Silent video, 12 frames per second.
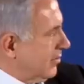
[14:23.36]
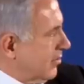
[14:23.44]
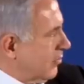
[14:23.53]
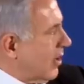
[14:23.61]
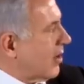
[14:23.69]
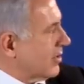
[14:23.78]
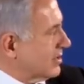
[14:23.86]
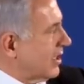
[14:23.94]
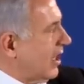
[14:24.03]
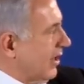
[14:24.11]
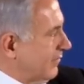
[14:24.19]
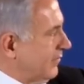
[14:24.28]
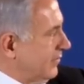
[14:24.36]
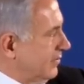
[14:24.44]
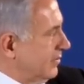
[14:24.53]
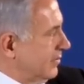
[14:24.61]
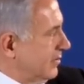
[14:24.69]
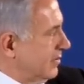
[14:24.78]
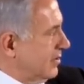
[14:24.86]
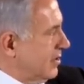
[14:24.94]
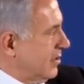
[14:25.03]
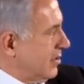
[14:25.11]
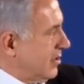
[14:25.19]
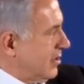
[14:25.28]
throughout his life,
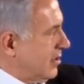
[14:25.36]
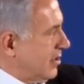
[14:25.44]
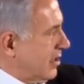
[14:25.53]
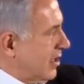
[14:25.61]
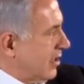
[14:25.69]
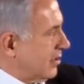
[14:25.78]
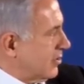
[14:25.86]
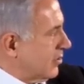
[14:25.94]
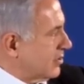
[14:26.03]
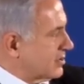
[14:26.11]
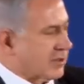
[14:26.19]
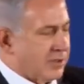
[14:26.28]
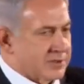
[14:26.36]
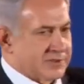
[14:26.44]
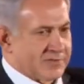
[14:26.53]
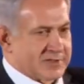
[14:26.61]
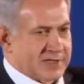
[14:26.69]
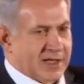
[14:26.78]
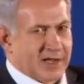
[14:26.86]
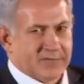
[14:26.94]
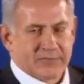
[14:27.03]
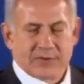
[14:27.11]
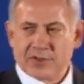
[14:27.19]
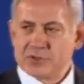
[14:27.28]
and towards the close of his
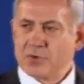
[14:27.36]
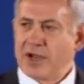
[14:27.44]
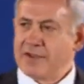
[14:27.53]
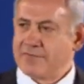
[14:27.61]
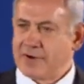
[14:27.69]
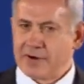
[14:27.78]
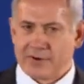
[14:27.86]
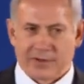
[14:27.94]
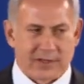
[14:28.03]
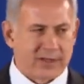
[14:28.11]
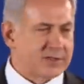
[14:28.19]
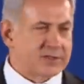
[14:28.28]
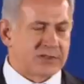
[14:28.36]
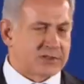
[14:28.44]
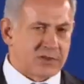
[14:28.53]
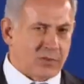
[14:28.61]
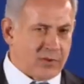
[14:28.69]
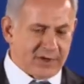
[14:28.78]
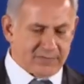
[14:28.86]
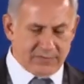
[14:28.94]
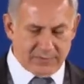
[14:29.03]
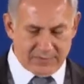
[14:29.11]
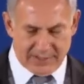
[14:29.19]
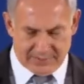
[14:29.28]
life with his wife, Ariel. He's just a
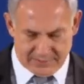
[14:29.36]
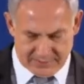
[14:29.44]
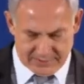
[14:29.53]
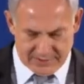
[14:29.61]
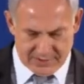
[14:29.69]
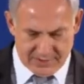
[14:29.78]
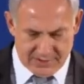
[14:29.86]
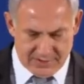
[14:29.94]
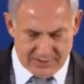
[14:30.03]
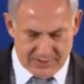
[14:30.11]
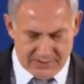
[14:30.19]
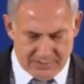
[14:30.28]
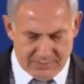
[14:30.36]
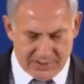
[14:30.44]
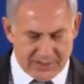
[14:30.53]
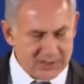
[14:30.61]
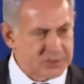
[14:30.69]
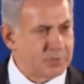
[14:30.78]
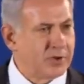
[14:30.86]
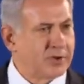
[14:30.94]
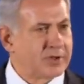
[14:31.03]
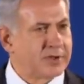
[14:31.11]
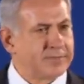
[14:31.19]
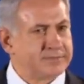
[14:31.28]
wonderful writer. But this
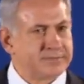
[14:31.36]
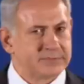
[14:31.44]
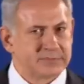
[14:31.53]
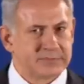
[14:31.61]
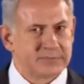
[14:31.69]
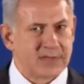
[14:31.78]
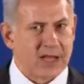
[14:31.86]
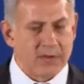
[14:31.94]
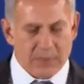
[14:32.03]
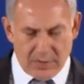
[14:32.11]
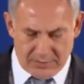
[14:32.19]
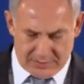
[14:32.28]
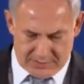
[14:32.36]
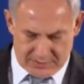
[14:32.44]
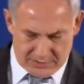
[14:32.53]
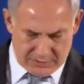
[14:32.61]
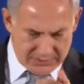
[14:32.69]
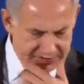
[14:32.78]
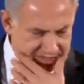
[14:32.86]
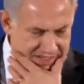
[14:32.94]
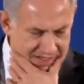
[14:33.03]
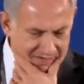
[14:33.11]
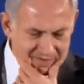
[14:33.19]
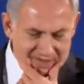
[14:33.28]
book he wrote towards the
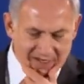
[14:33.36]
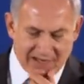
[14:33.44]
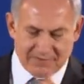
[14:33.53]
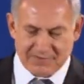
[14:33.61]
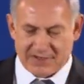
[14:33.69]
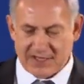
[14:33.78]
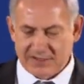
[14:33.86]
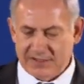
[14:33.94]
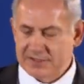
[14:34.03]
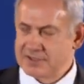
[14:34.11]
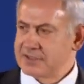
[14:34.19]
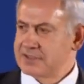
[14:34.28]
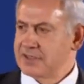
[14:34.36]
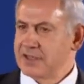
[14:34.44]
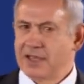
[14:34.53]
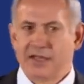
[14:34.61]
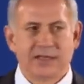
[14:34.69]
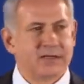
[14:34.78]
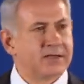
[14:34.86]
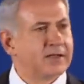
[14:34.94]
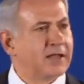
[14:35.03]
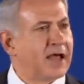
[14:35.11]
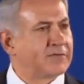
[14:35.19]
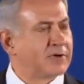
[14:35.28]
end of his life in 1968,
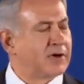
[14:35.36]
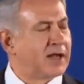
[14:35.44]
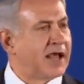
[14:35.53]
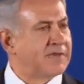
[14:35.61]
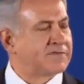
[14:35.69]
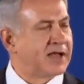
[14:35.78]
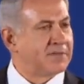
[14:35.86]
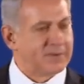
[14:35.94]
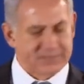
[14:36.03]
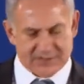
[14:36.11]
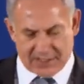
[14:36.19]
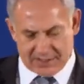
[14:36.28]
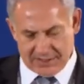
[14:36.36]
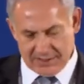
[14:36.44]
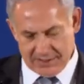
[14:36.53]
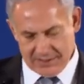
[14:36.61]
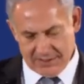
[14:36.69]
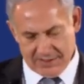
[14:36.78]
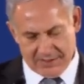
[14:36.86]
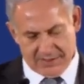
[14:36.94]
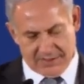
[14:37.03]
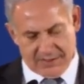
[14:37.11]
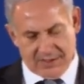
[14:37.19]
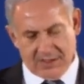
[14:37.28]
after a lifetime of study.
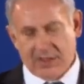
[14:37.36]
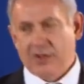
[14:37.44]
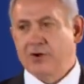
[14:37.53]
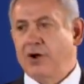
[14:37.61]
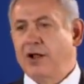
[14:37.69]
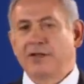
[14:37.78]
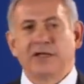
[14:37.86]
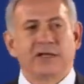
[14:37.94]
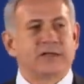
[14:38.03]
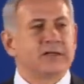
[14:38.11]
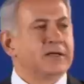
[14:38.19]
He called it